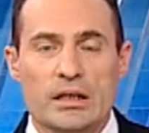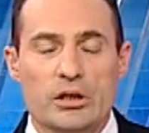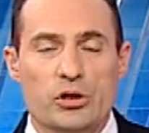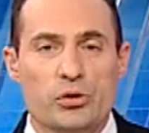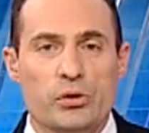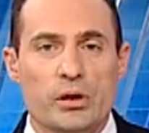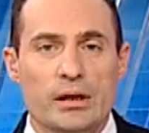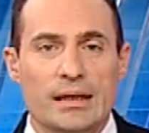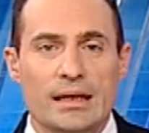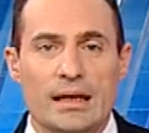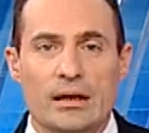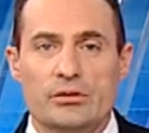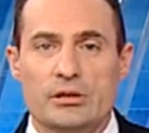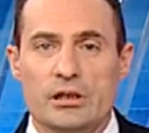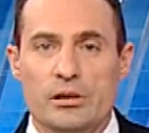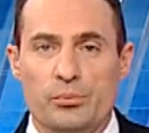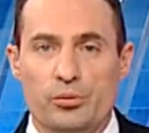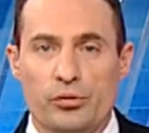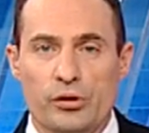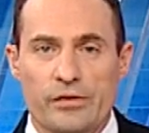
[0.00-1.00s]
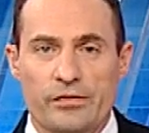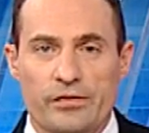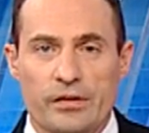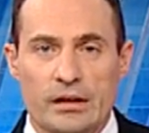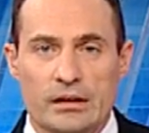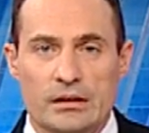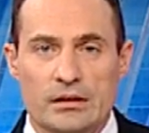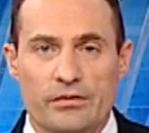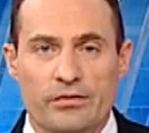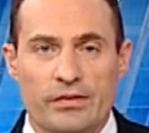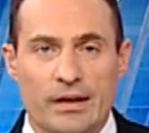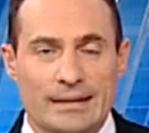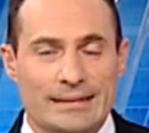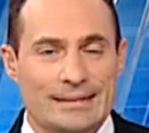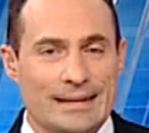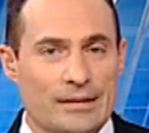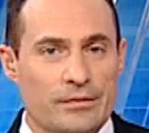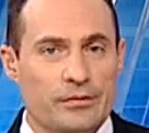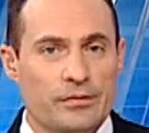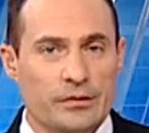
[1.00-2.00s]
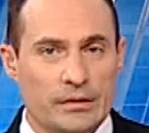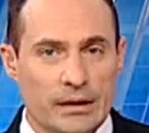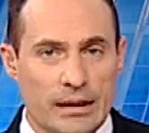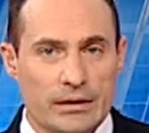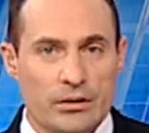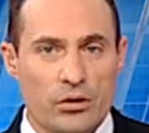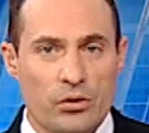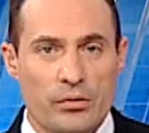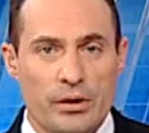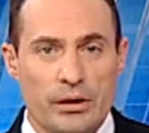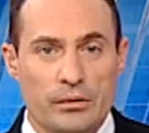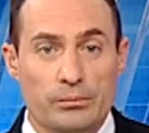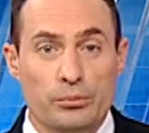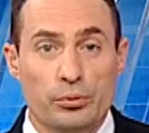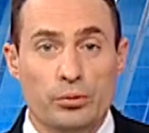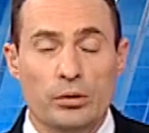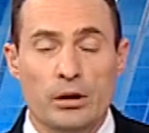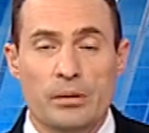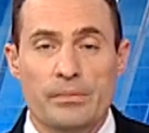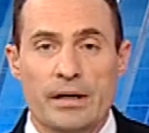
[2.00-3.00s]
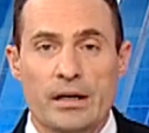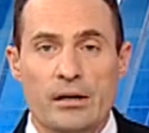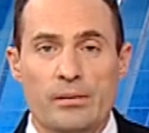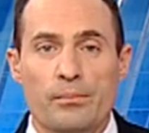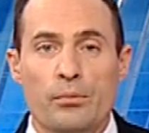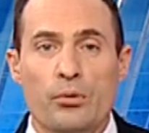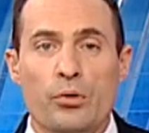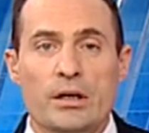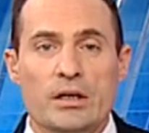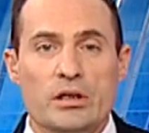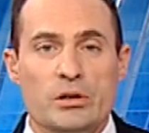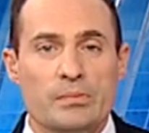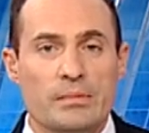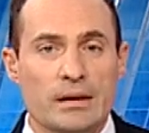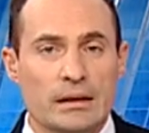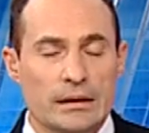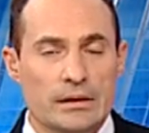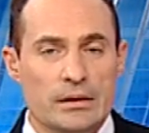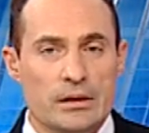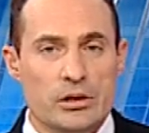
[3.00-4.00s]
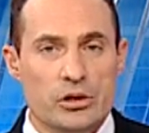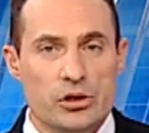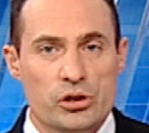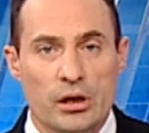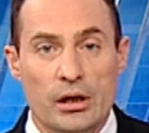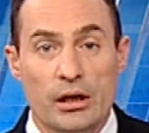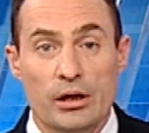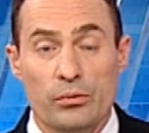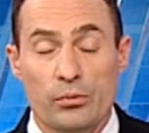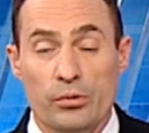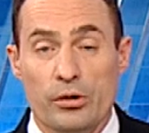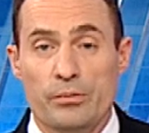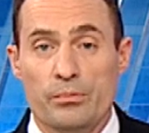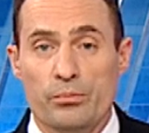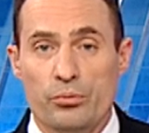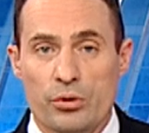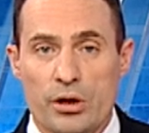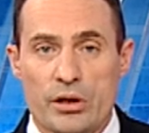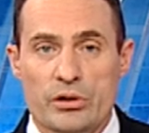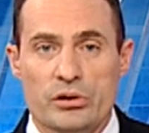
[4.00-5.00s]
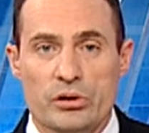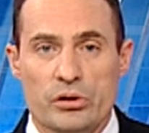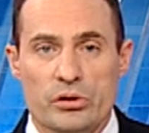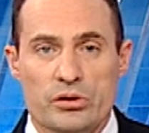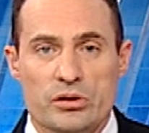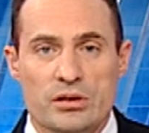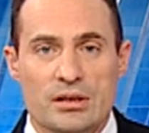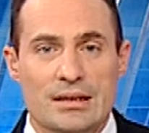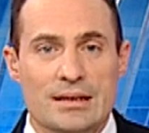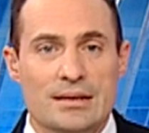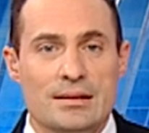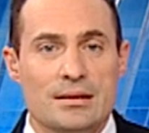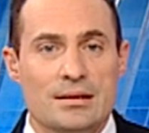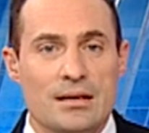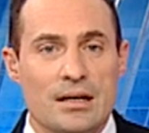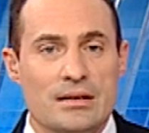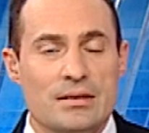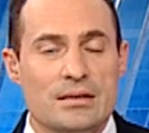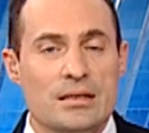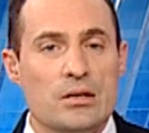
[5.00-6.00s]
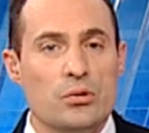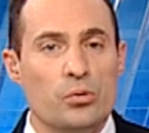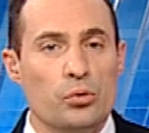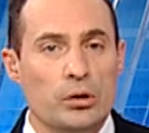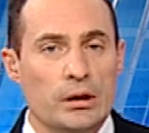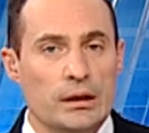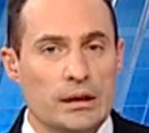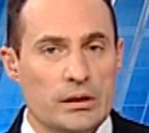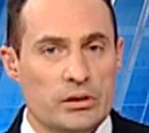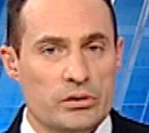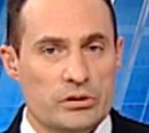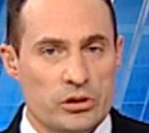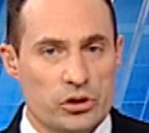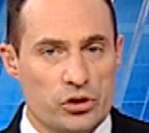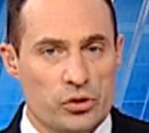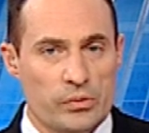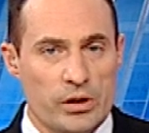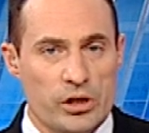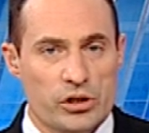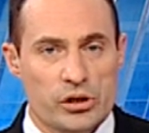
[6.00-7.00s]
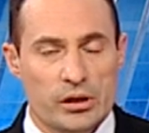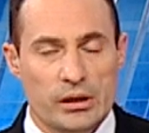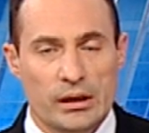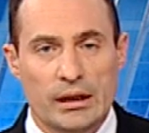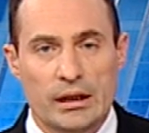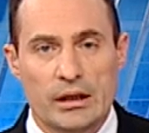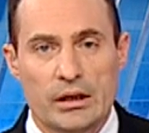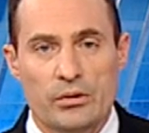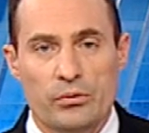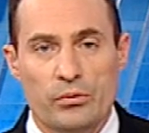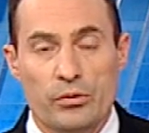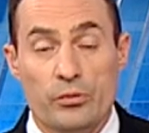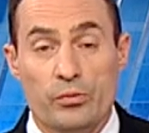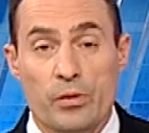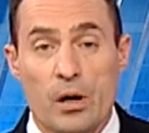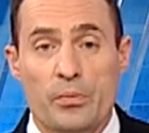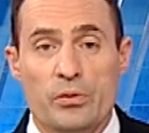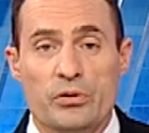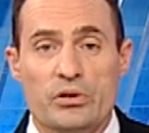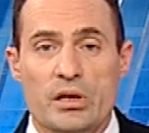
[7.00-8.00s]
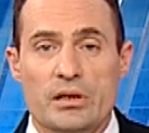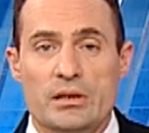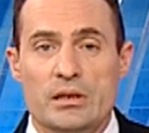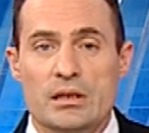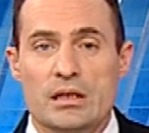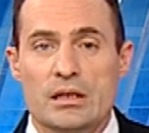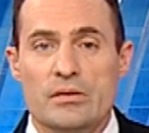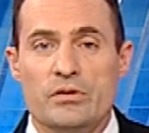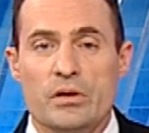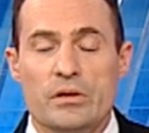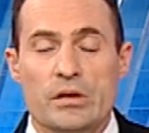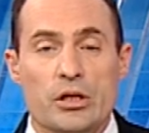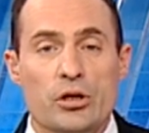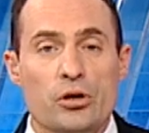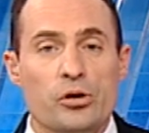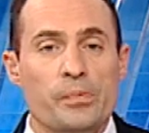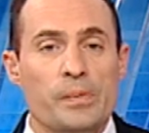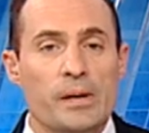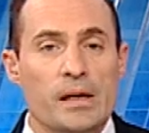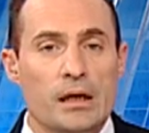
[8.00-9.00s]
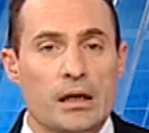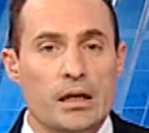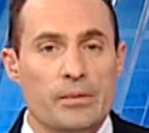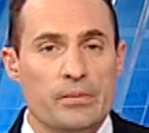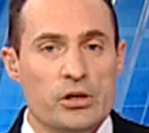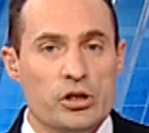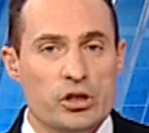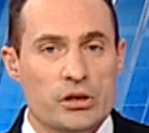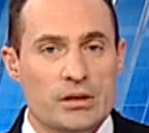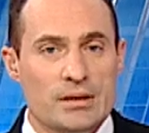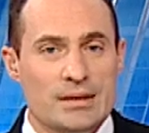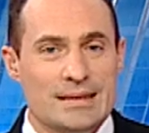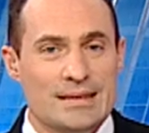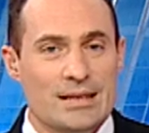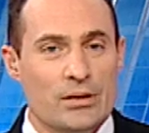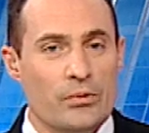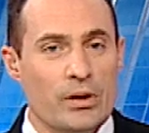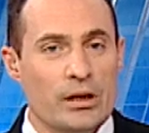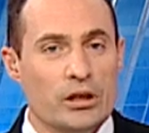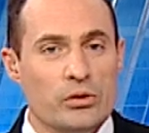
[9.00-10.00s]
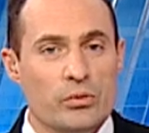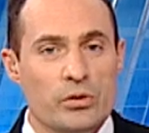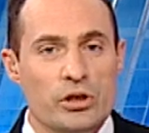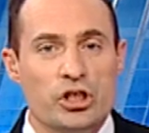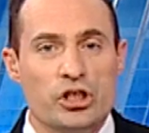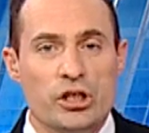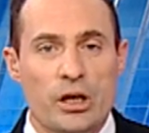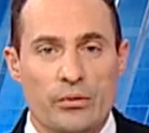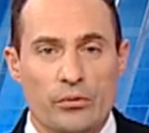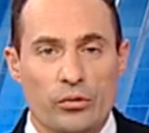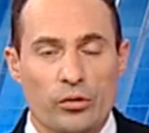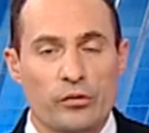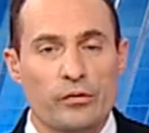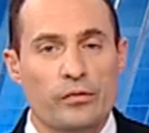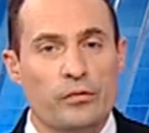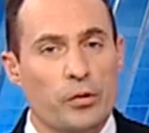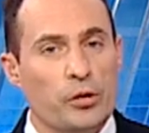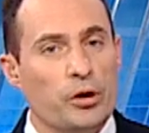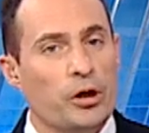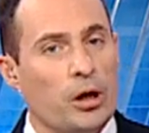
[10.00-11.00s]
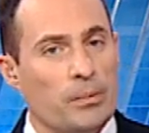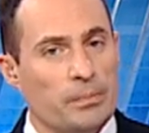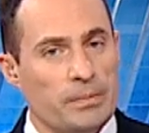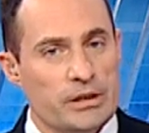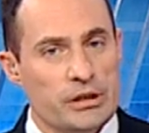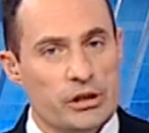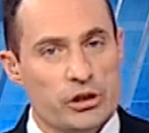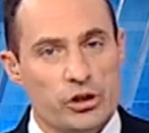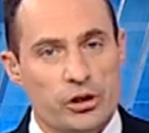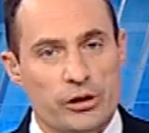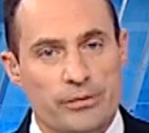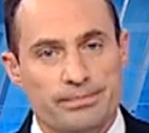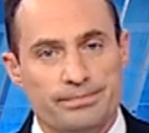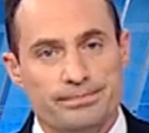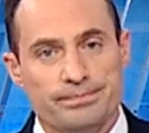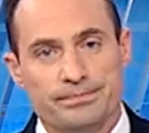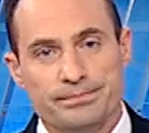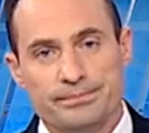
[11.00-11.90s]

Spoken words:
Istria County Prefect Valter Flego and Pula Mayor Boris Militic were in Brussels to discuss the Uljanik situation with representatives of the European Commission's Directorate General for Competition.